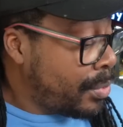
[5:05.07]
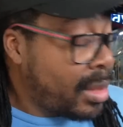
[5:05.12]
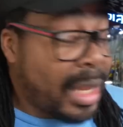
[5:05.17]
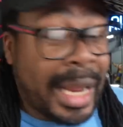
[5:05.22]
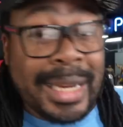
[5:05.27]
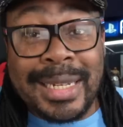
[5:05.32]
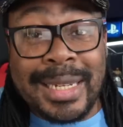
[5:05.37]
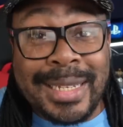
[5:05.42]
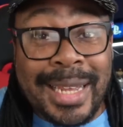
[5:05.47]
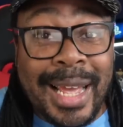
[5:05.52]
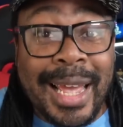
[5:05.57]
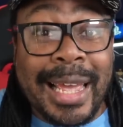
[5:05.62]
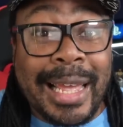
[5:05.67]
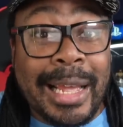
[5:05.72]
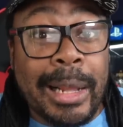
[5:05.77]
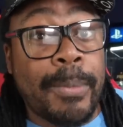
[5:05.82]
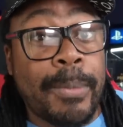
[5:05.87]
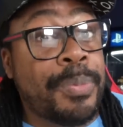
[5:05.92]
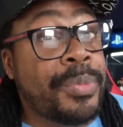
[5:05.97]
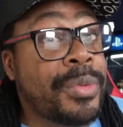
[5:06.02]
like
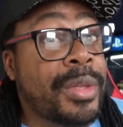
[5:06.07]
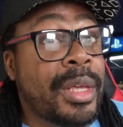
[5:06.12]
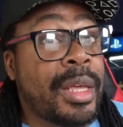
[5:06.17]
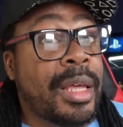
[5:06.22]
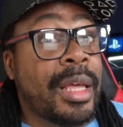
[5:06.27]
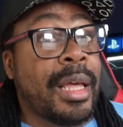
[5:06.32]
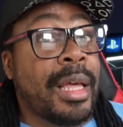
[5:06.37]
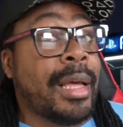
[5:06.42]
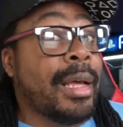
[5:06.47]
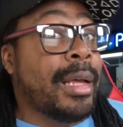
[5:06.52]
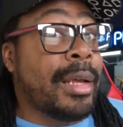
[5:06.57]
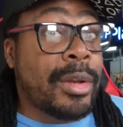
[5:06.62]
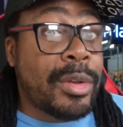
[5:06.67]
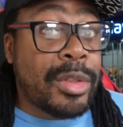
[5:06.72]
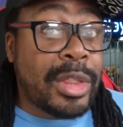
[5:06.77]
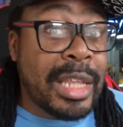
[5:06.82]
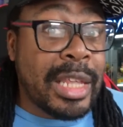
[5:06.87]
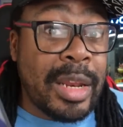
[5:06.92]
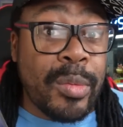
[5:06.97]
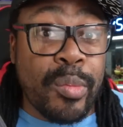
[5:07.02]
today,
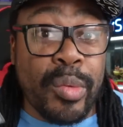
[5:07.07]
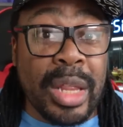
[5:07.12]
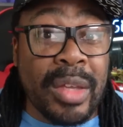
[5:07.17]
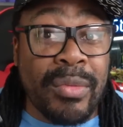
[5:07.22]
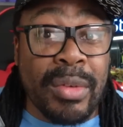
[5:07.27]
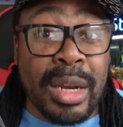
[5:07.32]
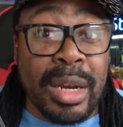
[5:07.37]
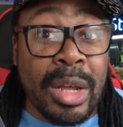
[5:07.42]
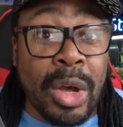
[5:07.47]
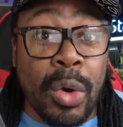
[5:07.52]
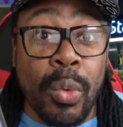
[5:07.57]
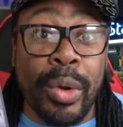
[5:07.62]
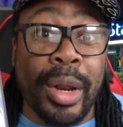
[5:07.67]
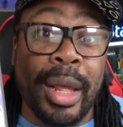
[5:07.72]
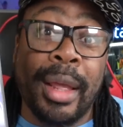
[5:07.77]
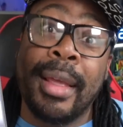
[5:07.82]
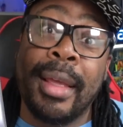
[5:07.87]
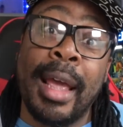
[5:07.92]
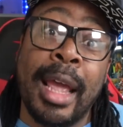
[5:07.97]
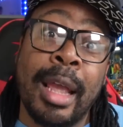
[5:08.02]
didn't really even know
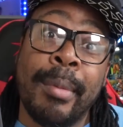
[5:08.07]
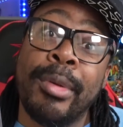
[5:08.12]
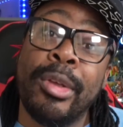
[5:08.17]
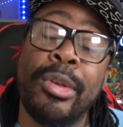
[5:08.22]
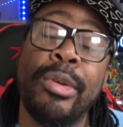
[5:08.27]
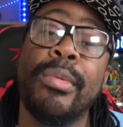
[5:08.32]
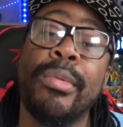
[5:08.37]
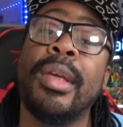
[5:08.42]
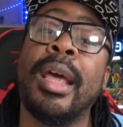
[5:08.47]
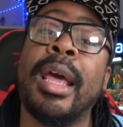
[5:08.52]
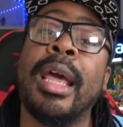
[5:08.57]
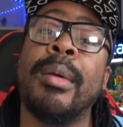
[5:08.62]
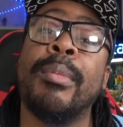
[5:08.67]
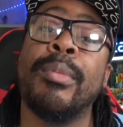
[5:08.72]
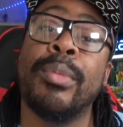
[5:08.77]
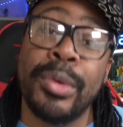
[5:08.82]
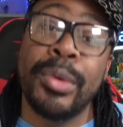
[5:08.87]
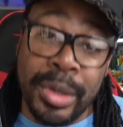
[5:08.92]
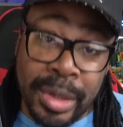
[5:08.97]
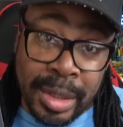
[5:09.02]
what a GameCube
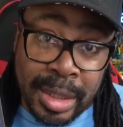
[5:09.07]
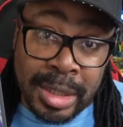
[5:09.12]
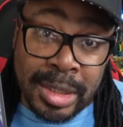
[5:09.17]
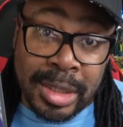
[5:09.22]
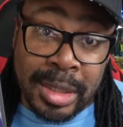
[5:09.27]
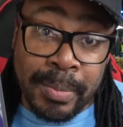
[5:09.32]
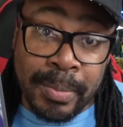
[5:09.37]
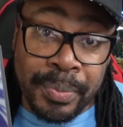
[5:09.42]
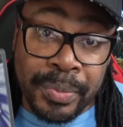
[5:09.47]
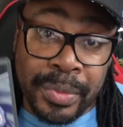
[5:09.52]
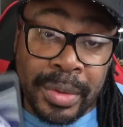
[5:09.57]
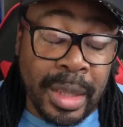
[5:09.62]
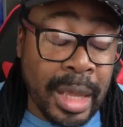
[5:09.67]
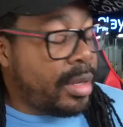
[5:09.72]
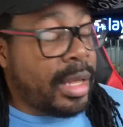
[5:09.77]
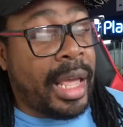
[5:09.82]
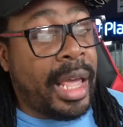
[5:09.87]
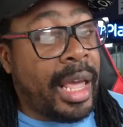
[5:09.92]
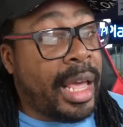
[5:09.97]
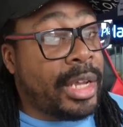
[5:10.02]
game was.
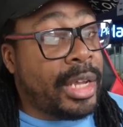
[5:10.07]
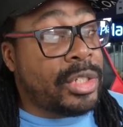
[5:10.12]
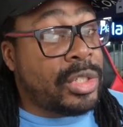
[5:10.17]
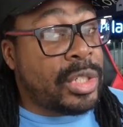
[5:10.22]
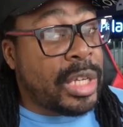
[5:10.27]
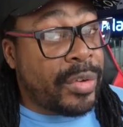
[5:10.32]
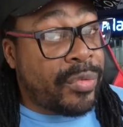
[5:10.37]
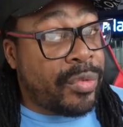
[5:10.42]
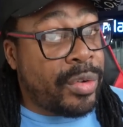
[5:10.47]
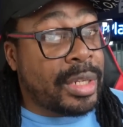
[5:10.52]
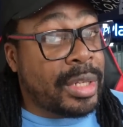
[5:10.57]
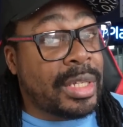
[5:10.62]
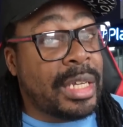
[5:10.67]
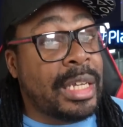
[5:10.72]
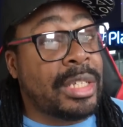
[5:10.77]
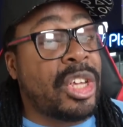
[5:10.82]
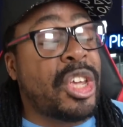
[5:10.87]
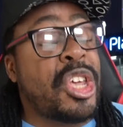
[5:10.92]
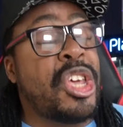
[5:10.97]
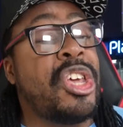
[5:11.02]
The age difference
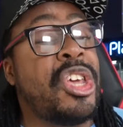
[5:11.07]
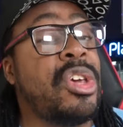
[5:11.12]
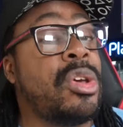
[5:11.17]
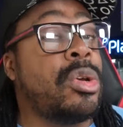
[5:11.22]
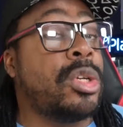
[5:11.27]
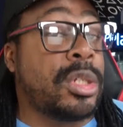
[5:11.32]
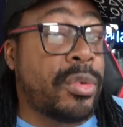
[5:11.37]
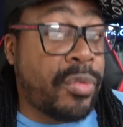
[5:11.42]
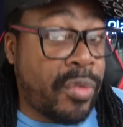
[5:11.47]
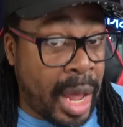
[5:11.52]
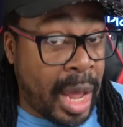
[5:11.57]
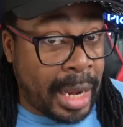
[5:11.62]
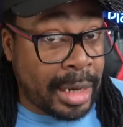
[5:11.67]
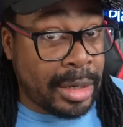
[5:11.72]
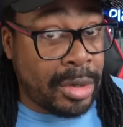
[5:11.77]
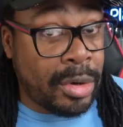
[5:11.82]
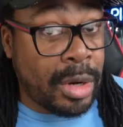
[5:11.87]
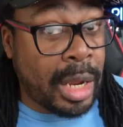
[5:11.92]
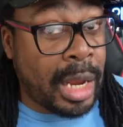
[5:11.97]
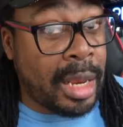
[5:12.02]
is a huge
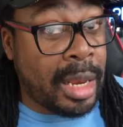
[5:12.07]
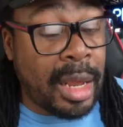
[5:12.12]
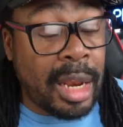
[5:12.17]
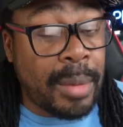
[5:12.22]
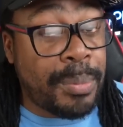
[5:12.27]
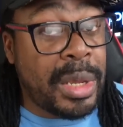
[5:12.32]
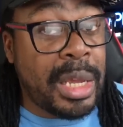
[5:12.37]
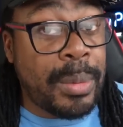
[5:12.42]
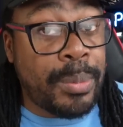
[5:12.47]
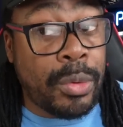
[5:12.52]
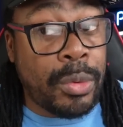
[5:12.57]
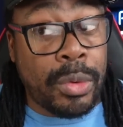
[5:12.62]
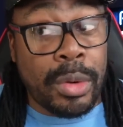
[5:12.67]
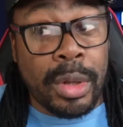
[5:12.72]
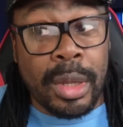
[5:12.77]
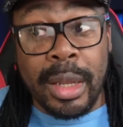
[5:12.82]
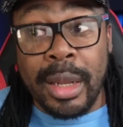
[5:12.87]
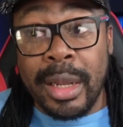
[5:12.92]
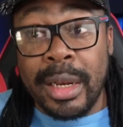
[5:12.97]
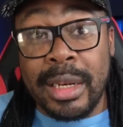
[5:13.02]
factor. A lot of people
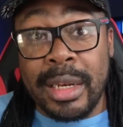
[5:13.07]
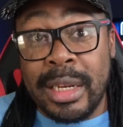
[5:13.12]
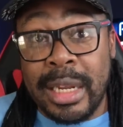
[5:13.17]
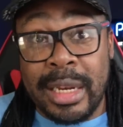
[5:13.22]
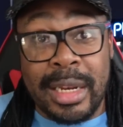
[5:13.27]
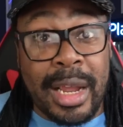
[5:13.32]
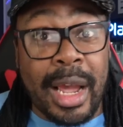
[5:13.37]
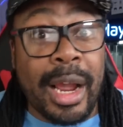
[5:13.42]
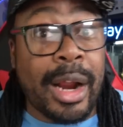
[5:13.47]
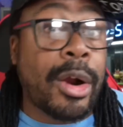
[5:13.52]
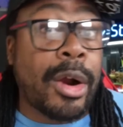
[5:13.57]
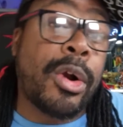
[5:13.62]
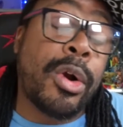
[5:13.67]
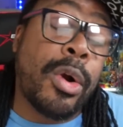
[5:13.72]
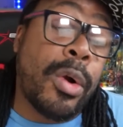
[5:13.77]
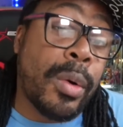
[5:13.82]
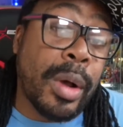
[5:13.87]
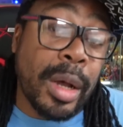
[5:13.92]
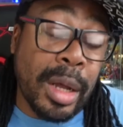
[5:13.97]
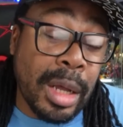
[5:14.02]
did not
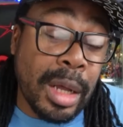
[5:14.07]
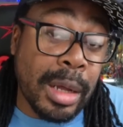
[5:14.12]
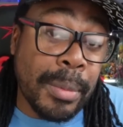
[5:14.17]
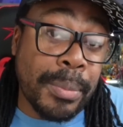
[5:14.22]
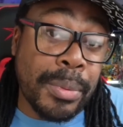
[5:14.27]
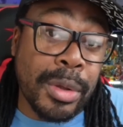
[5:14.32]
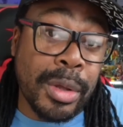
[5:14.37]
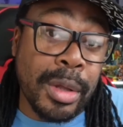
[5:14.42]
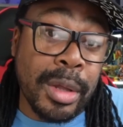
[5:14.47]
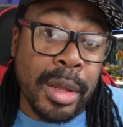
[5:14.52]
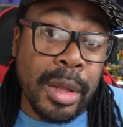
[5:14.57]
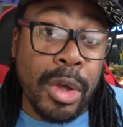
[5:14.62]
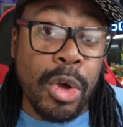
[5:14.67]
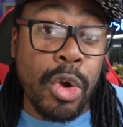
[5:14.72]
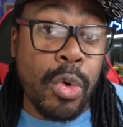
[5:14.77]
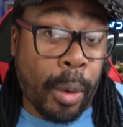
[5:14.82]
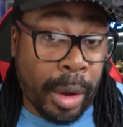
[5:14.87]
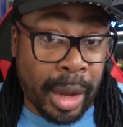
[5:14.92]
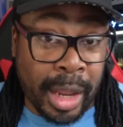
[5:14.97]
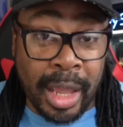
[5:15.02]
grow up
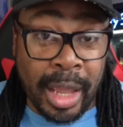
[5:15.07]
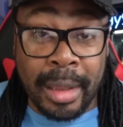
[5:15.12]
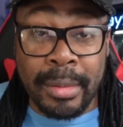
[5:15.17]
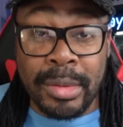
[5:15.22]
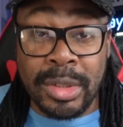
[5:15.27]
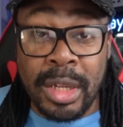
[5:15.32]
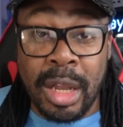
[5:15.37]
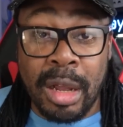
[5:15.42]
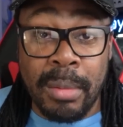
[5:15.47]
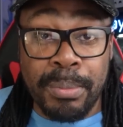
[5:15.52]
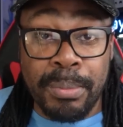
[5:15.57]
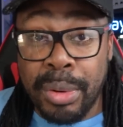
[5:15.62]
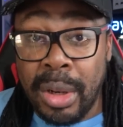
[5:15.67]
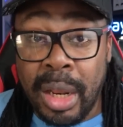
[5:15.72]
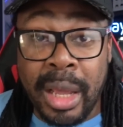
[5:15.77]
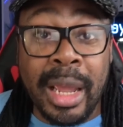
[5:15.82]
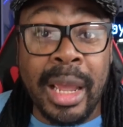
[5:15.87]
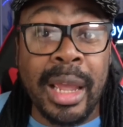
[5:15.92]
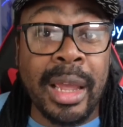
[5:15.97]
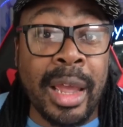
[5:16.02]
who worked at GameStop
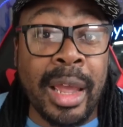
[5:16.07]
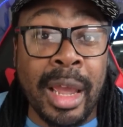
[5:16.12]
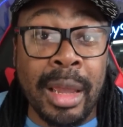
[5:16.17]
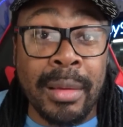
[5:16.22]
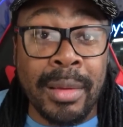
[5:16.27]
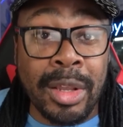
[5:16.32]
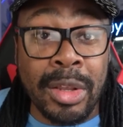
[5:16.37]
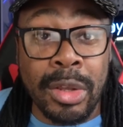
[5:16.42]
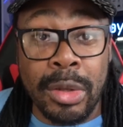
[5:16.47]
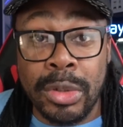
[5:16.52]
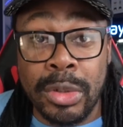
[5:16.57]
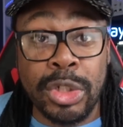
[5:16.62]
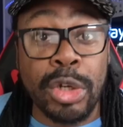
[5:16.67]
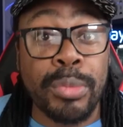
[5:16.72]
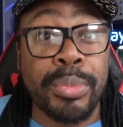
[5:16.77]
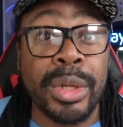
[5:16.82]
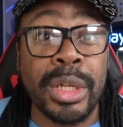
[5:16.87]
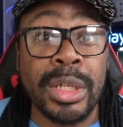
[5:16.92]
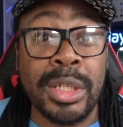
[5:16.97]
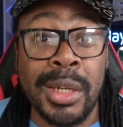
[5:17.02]
playing GameCube,
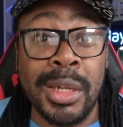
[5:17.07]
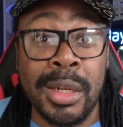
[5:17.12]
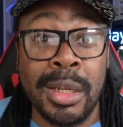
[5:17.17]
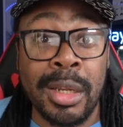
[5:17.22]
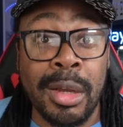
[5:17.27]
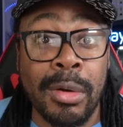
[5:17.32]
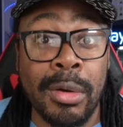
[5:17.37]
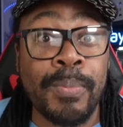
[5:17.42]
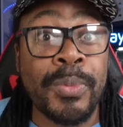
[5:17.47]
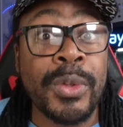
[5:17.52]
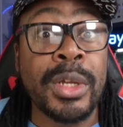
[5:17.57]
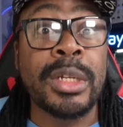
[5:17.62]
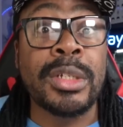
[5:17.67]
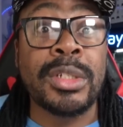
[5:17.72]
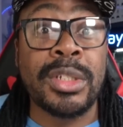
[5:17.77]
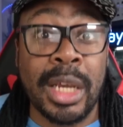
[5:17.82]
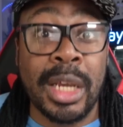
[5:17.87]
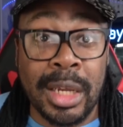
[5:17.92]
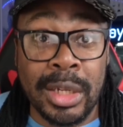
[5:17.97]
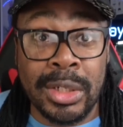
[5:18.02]
Super Nintendo,
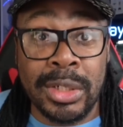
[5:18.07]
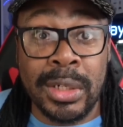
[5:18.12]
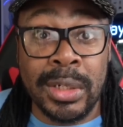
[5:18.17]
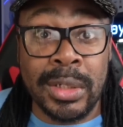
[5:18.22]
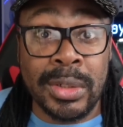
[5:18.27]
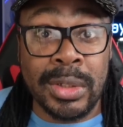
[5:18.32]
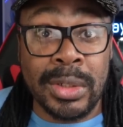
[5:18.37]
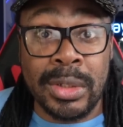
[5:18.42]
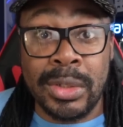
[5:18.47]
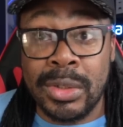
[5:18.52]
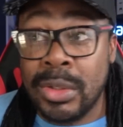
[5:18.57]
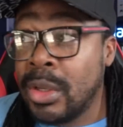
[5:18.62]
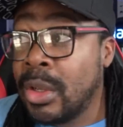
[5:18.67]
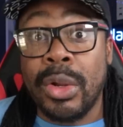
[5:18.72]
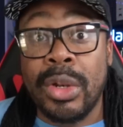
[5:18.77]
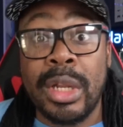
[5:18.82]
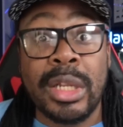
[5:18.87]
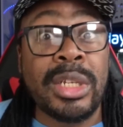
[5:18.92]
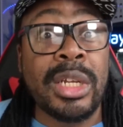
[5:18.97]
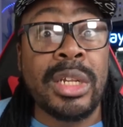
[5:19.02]
Sega Genesis,
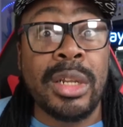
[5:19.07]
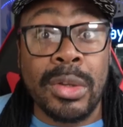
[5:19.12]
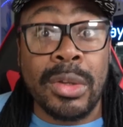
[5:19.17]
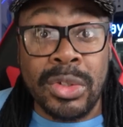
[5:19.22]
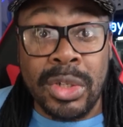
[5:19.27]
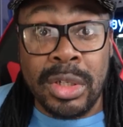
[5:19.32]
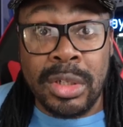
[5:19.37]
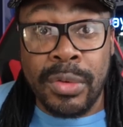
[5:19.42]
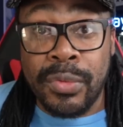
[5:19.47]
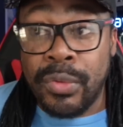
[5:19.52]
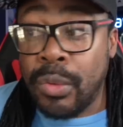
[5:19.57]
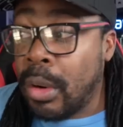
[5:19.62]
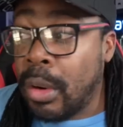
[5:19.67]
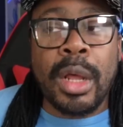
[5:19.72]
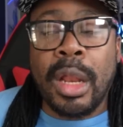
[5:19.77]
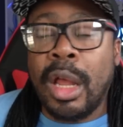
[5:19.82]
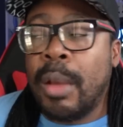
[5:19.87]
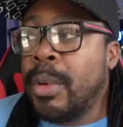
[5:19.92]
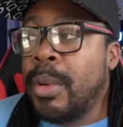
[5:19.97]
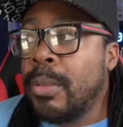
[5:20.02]
Nintendo 64.
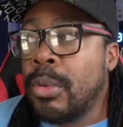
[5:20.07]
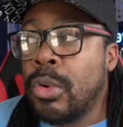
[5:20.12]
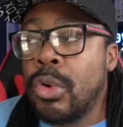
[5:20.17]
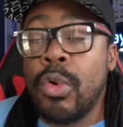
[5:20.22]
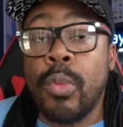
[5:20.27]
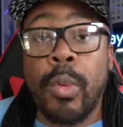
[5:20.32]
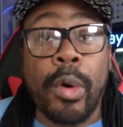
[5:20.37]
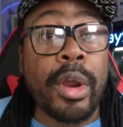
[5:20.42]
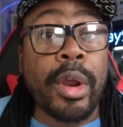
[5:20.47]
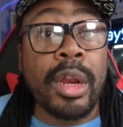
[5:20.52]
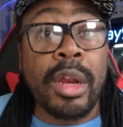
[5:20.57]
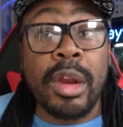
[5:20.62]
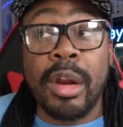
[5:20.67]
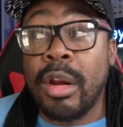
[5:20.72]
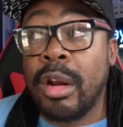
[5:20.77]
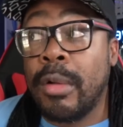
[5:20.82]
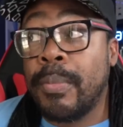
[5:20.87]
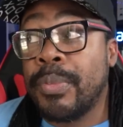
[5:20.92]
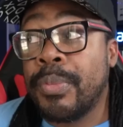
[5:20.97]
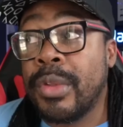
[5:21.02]
A lot of people who work in
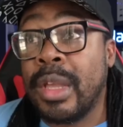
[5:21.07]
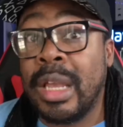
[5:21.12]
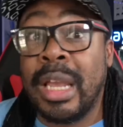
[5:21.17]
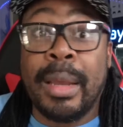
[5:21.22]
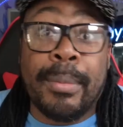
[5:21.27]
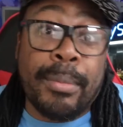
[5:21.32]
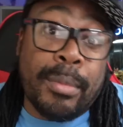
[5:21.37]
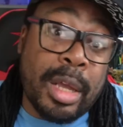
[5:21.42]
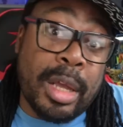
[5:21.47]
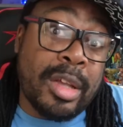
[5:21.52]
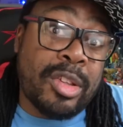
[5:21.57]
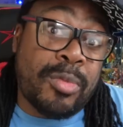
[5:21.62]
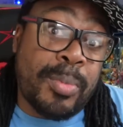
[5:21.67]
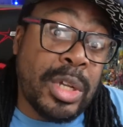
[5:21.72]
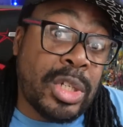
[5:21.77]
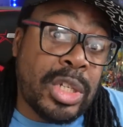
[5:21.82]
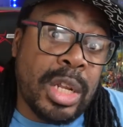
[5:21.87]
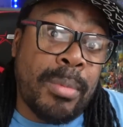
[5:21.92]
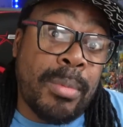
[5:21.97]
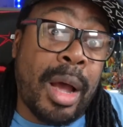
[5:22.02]
there, and
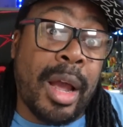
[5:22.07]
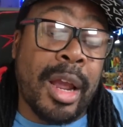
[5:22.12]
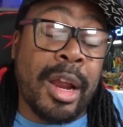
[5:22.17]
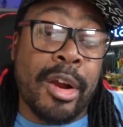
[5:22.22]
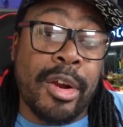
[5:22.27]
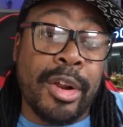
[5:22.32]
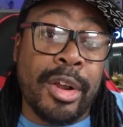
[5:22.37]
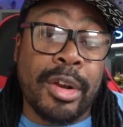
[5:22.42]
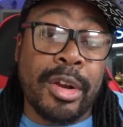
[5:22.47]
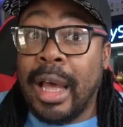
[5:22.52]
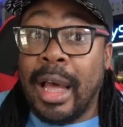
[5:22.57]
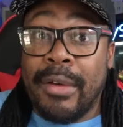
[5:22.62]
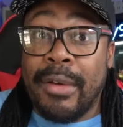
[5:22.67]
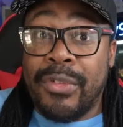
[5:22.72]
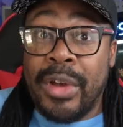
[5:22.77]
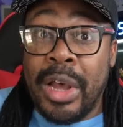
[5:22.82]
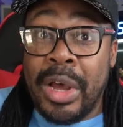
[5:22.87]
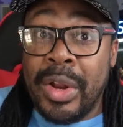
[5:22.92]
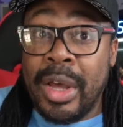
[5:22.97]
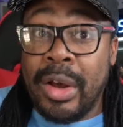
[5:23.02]
especially in my area, I
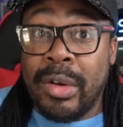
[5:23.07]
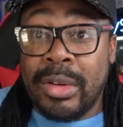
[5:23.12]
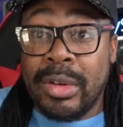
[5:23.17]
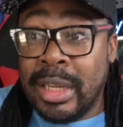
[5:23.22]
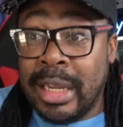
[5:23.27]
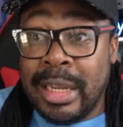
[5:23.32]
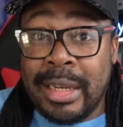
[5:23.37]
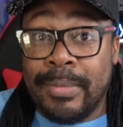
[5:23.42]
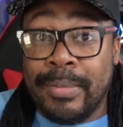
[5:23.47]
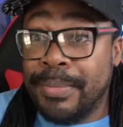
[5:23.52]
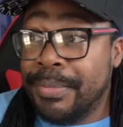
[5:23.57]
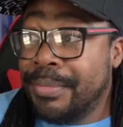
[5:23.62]
find out that